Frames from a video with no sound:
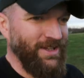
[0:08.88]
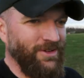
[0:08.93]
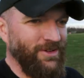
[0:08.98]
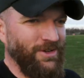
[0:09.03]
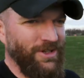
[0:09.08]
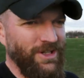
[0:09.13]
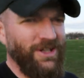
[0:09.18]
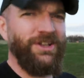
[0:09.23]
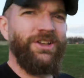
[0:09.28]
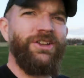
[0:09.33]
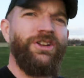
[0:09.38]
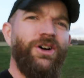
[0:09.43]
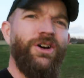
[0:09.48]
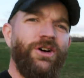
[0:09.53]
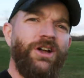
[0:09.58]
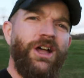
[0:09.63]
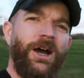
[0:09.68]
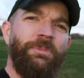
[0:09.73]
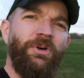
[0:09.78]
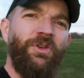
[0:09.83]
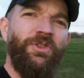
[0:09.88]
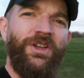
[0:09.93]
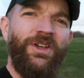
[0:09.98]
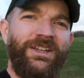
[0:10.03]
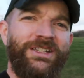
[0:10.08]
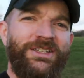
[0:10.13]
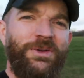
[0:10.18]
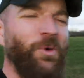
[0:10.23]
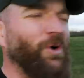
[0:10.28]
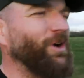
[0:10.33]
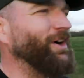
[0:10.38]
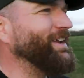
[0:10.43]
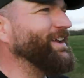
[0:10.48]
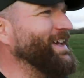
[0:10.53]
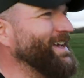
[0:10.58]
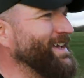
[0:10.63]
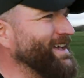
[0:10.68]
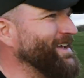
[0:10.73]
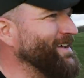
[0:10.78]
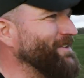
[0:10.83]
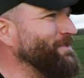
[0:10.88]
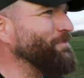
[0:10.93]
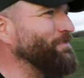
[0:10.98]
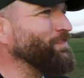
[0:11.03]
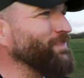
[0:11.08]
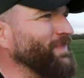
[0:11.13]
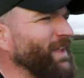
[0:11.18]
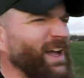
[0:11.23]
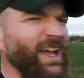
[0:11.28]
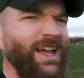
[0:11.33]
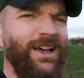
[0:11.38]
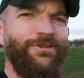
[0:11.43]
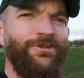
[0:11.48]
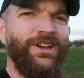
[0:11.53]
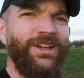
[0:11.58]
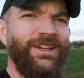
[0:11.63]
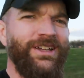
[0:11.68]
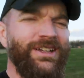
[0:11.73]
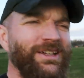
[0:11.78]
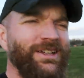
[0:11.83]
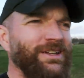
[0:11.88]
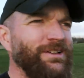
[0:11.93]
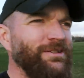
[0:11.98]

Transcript: well, you know a couple things. One, I have a